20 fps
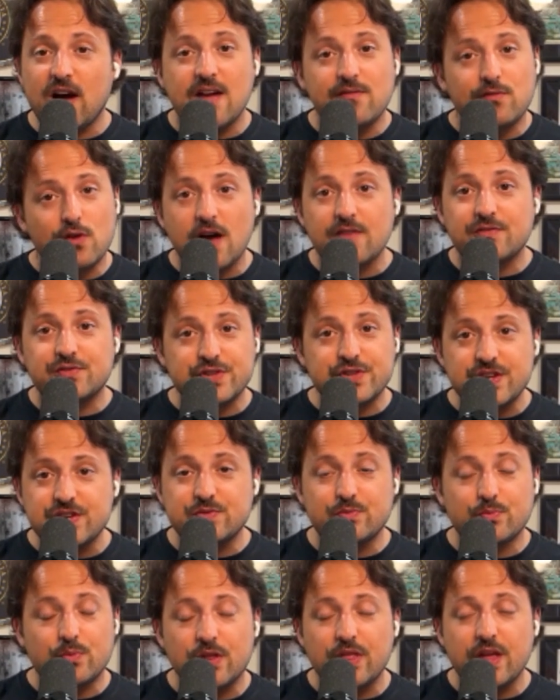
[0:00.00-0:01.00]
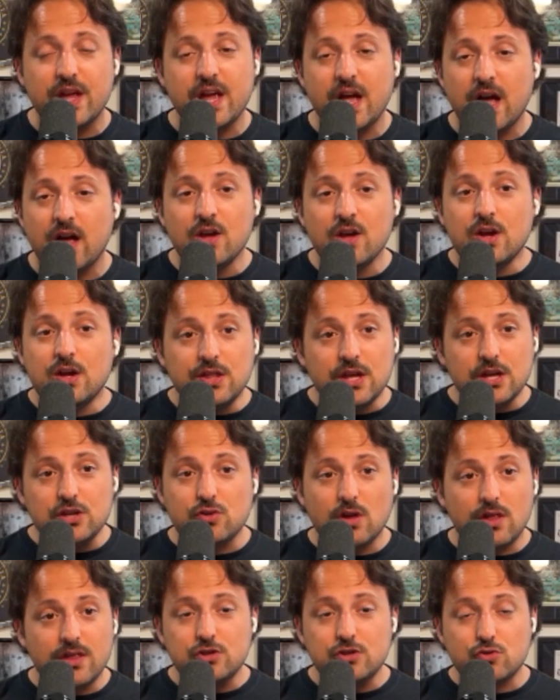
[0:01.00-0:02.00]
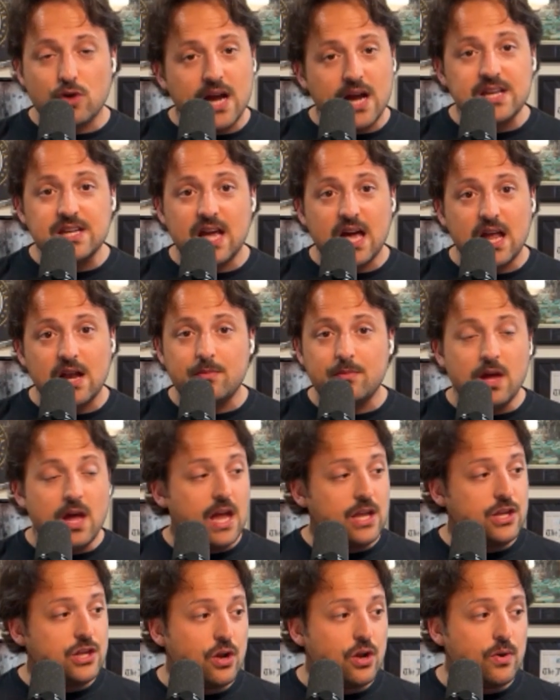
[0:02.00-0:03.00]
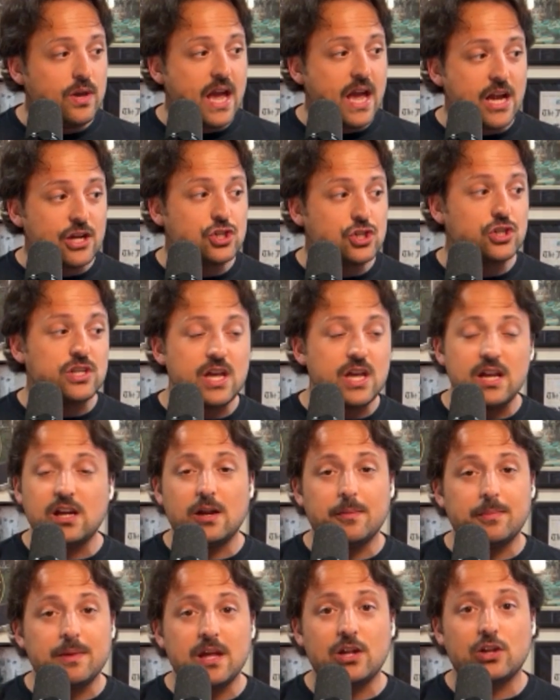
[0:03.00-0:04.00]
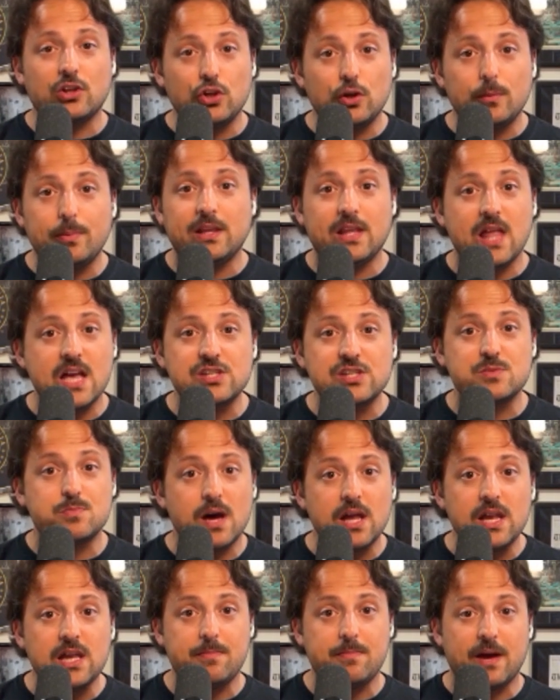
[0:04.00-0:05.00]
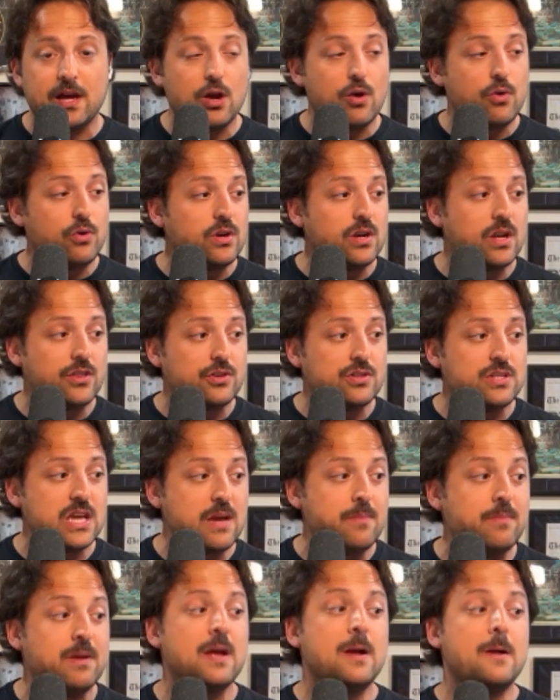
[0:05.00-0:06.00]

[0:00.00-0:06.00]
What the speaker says: offseason where they tried to get him, and, he actually ended up getting a little bit less money by going to another team.